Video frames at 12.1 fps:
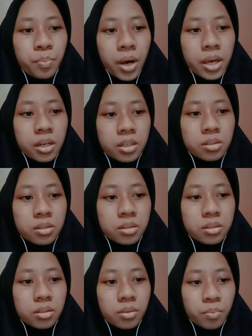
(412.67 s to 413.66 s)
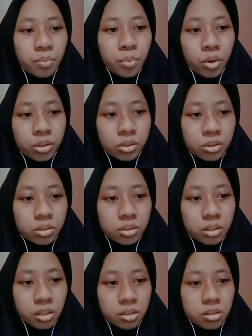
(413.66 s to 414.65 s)
Pyrex
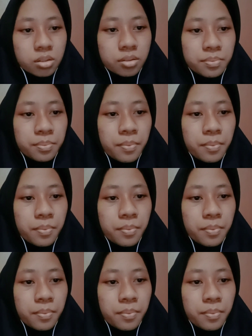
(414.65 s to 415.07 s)
bottles.